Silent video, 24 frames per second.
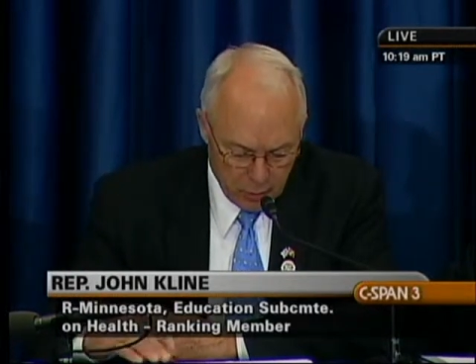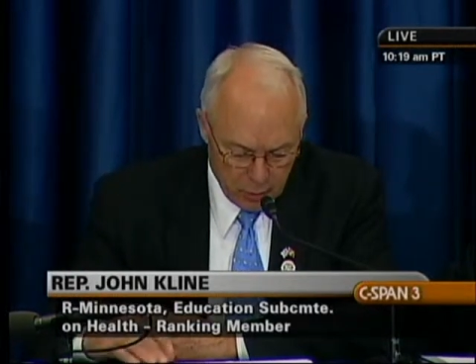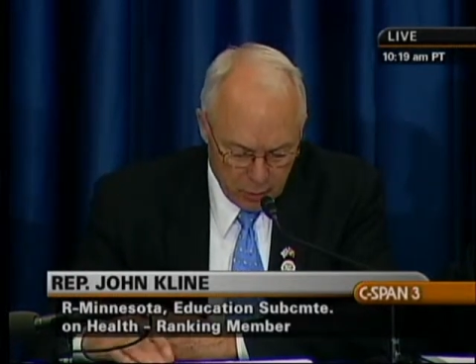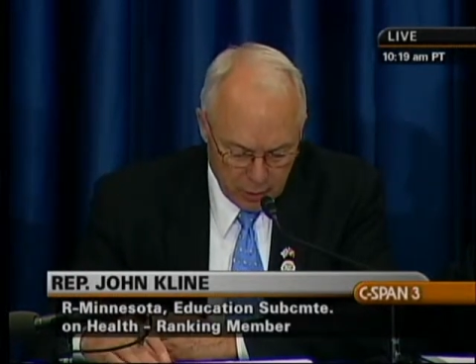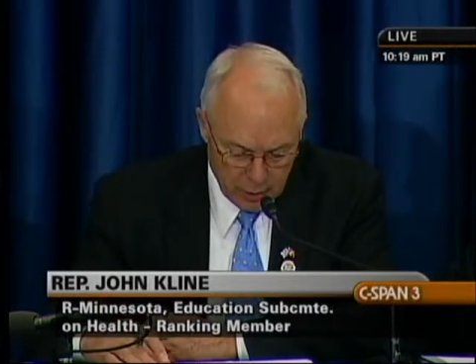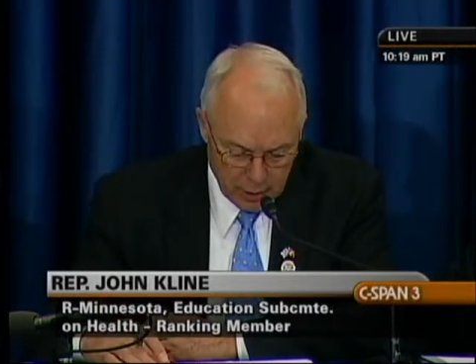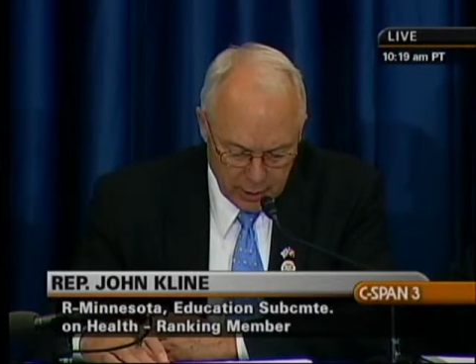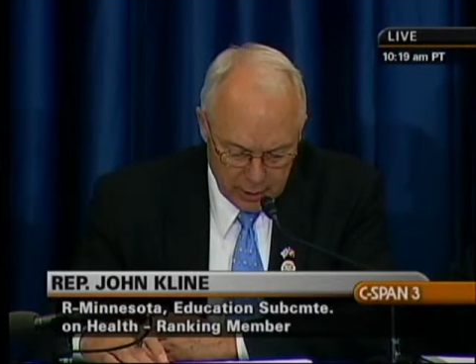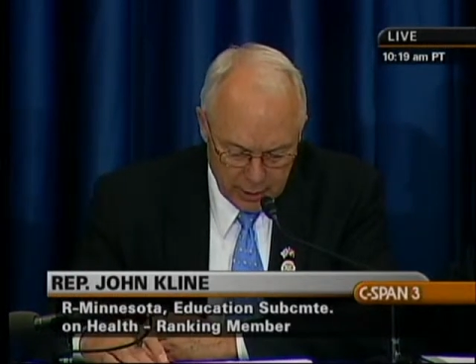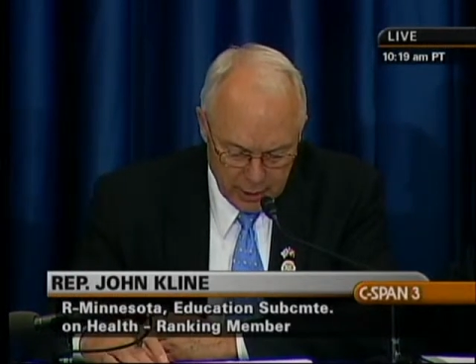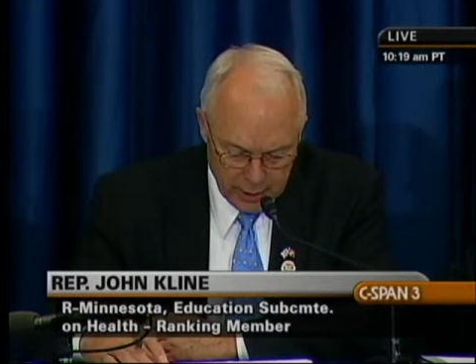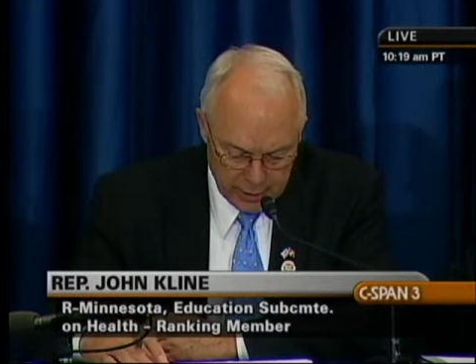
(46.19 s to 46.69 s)
where
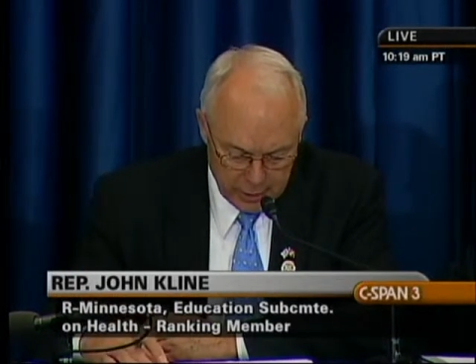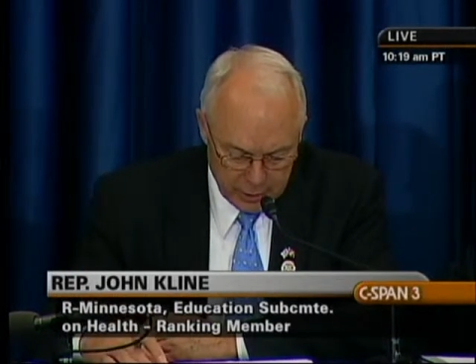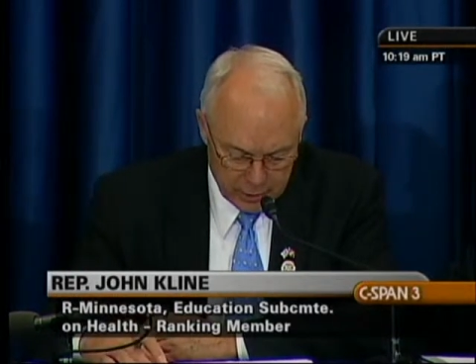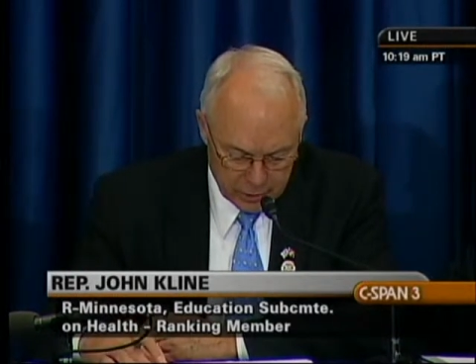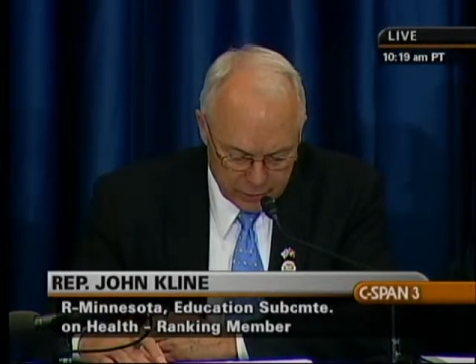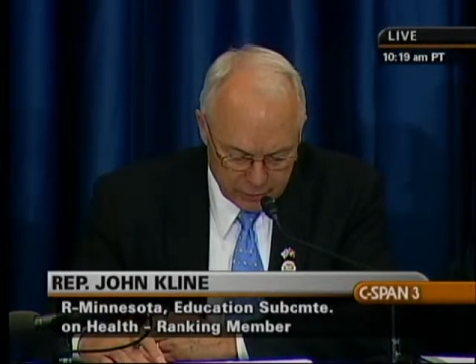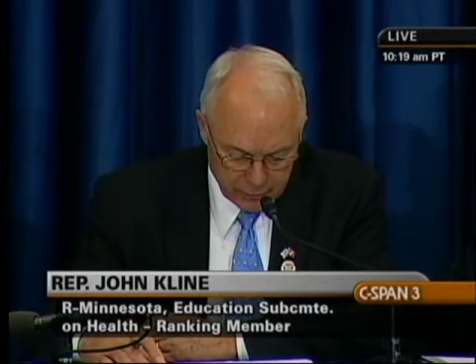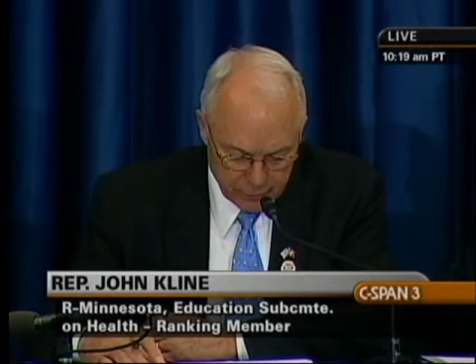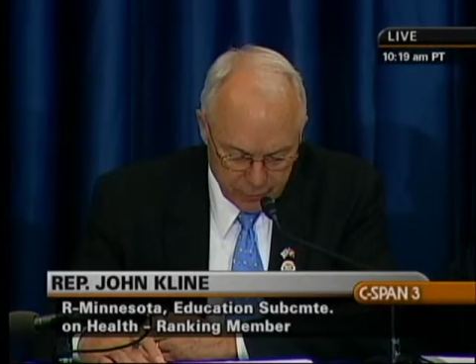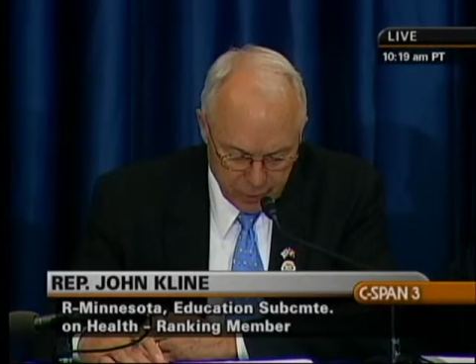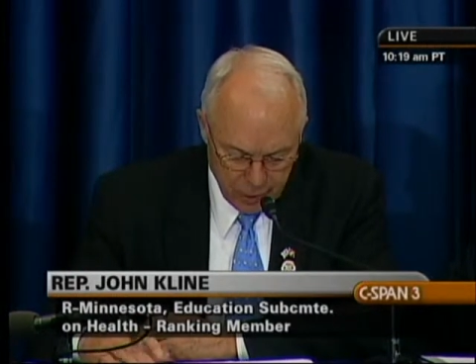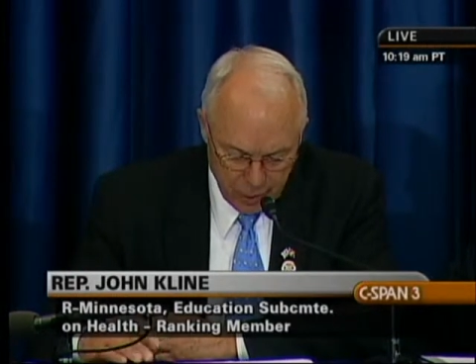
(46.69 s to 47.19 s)

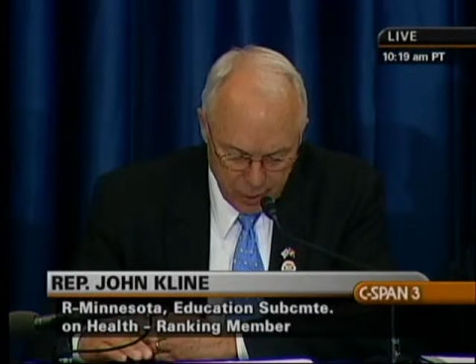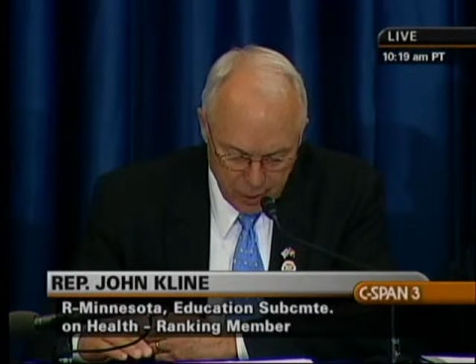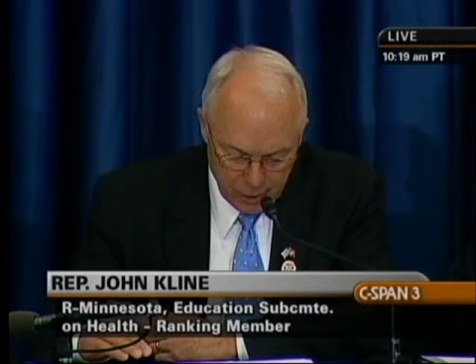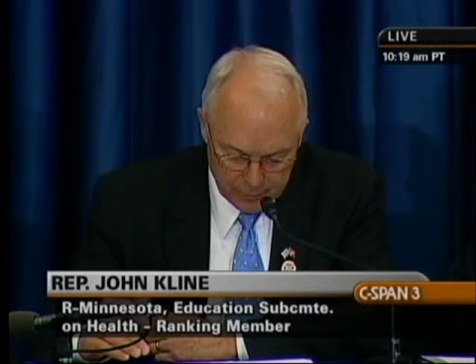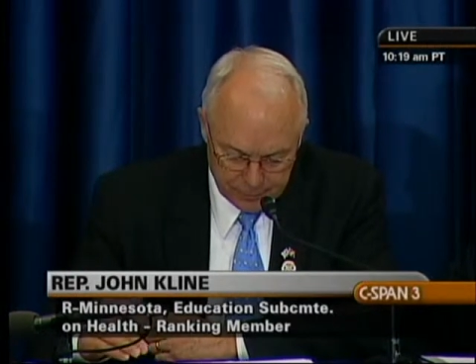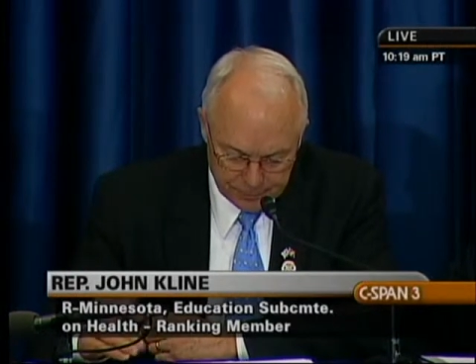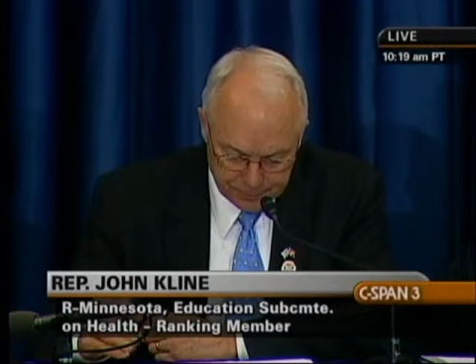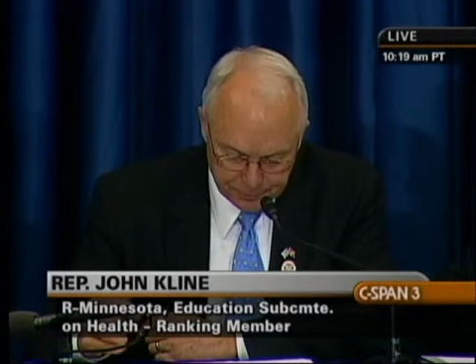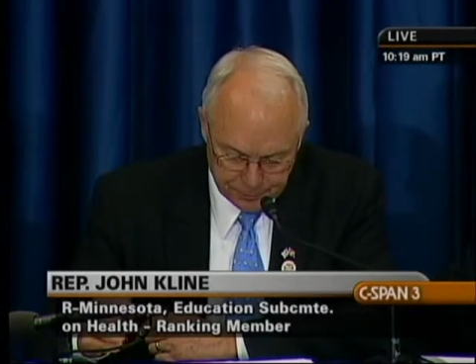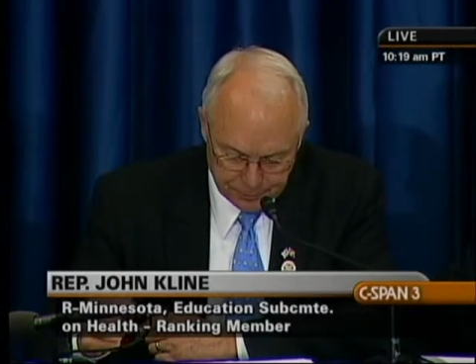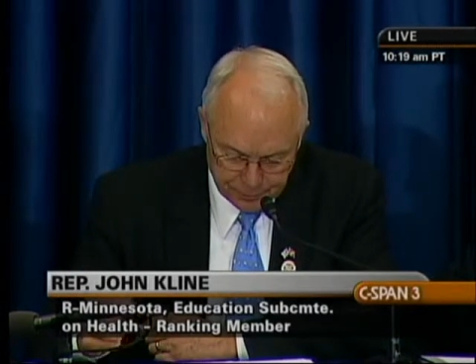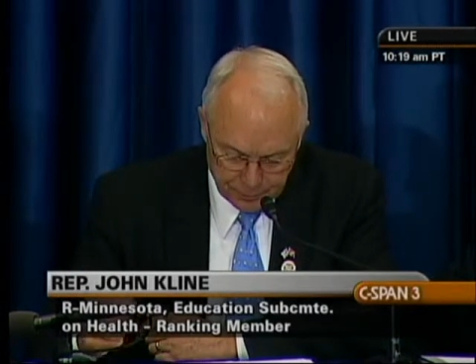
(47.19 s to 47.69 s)
Canadians have
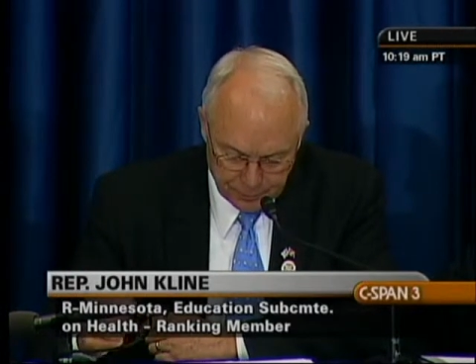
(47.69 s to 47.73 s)
gone.